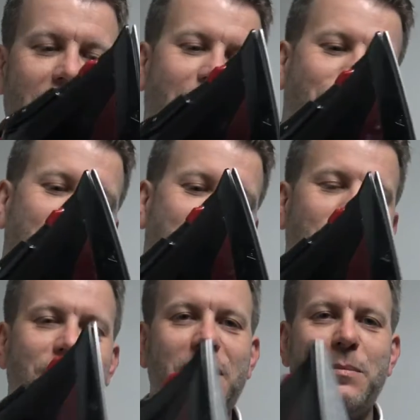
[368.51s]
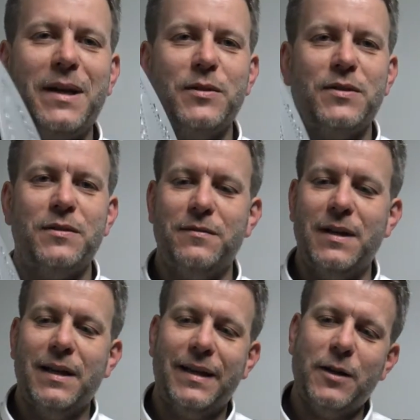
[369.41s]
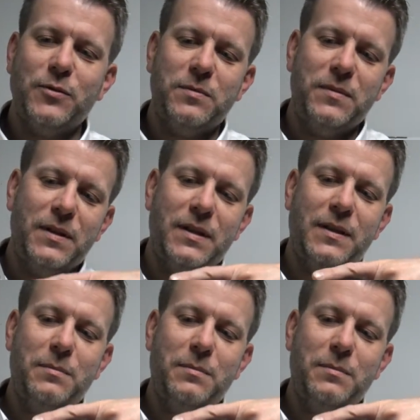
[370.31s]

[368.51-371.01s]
and reduce the amount of calcium